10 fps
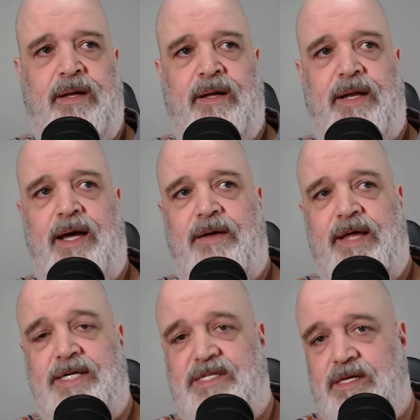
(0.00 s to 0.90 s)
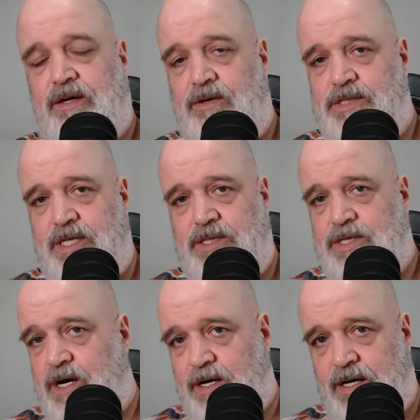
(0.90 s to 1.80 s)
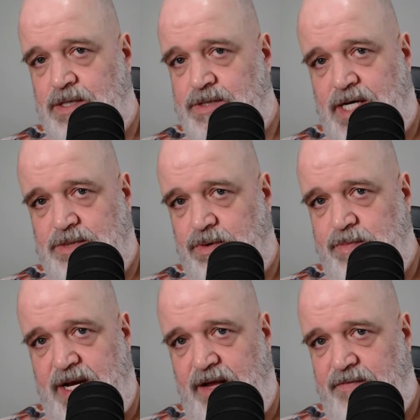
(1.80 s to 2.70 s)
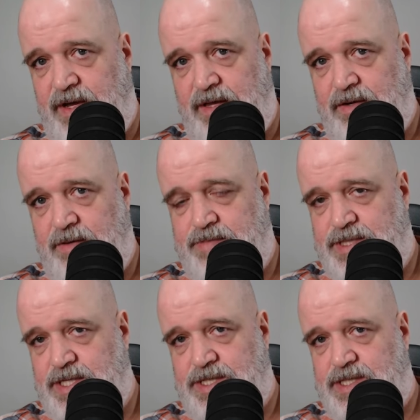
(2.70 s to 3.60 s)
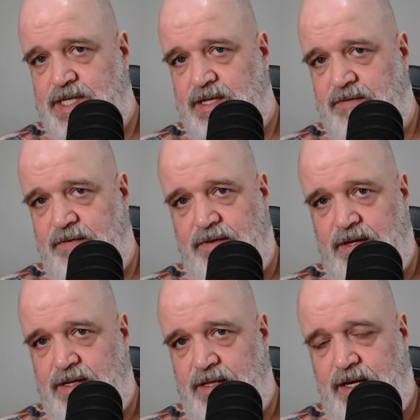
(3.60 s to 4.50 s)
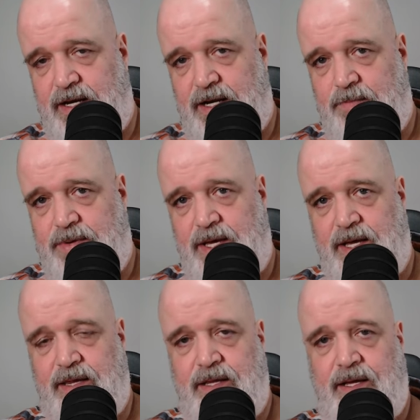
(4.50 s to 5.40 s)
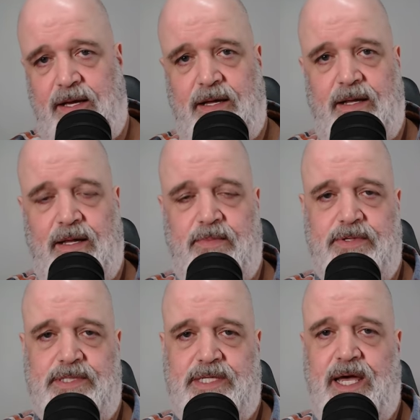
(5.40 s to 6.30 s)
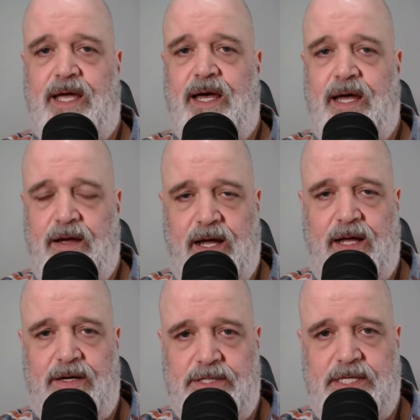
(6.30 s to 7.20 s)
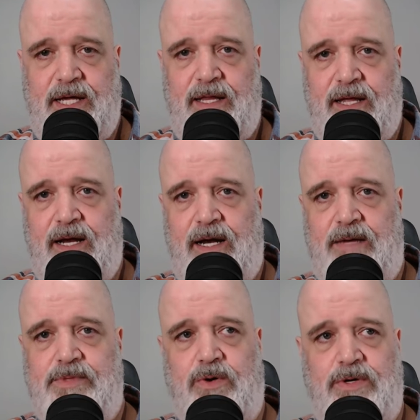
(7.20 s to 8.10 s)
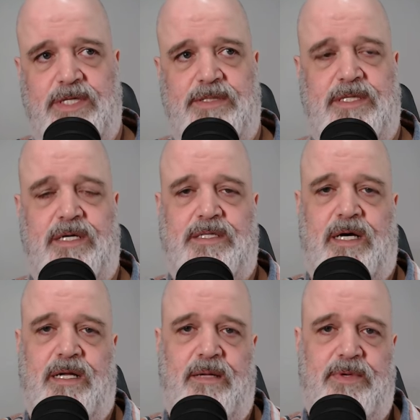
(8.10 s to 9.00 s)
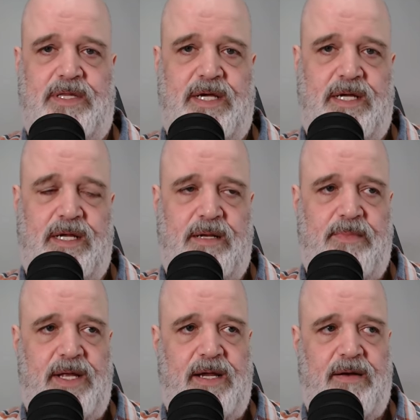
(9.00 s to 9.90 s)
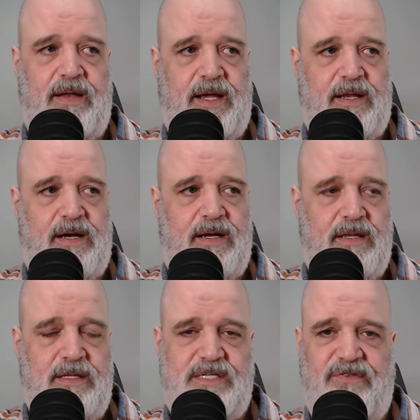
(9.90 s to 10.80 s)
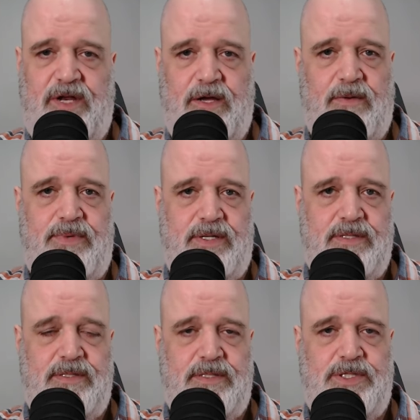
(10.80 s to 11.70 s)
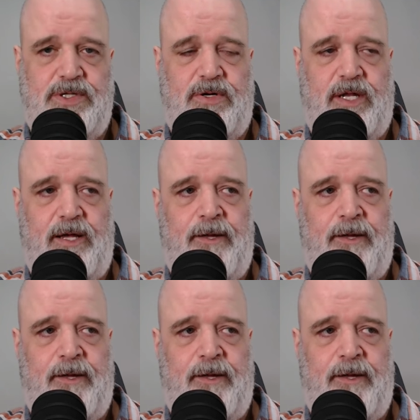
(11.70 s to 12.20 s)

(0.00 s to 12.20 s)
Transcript: Now that goes in stark contrast with many of the other positions that the, that the NDP and the uh, Liberals take. I, I understand that, and I'm going to start talking about that in a minute, like not in this video, but shortly.